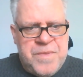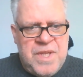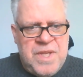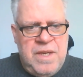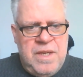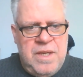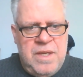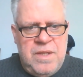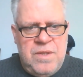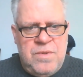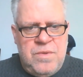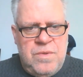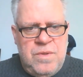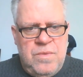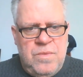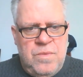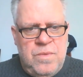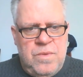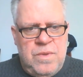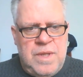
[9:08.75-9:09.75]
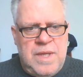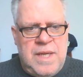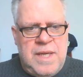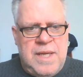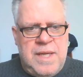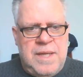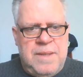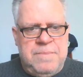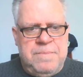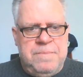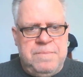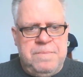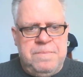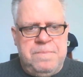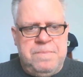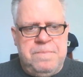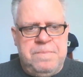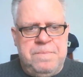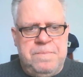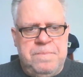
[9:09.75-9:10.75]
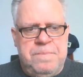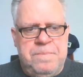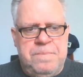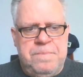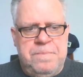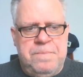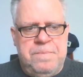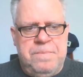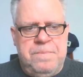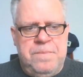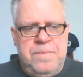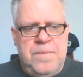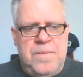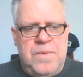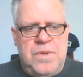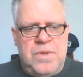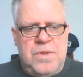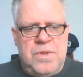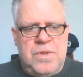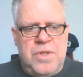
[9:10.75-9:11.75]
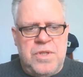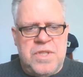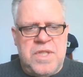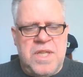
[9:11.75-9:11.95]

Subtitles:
is there's